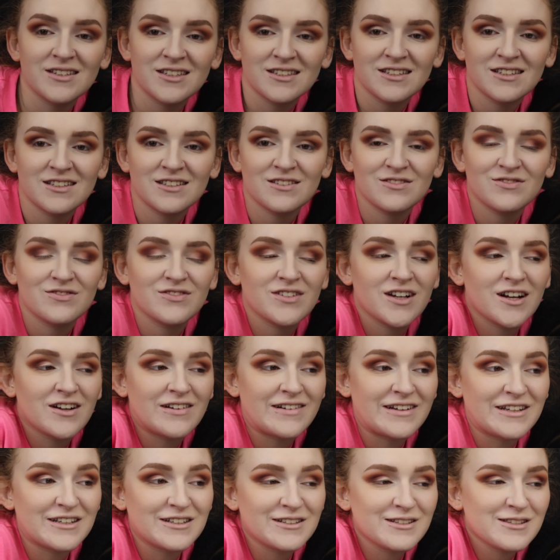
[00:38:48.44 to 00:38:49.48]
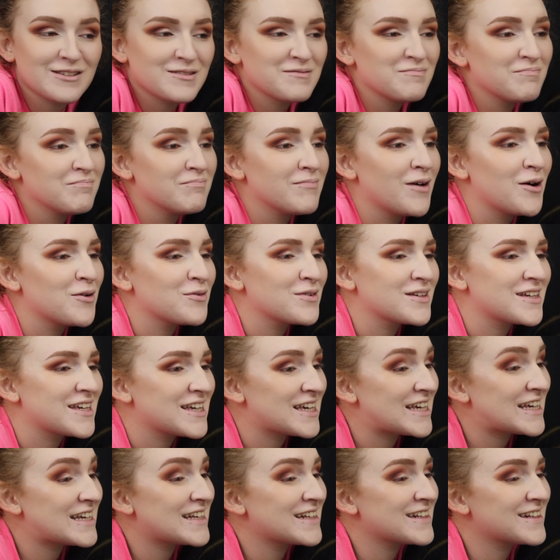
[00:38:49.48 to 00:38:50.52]
far. This is very
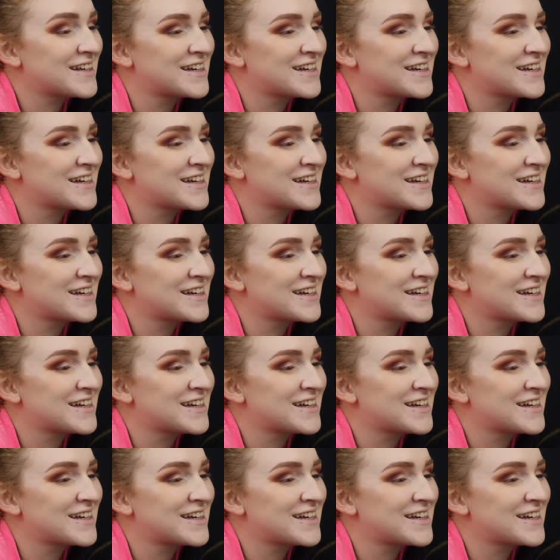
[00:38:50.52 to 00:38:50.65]
smoky.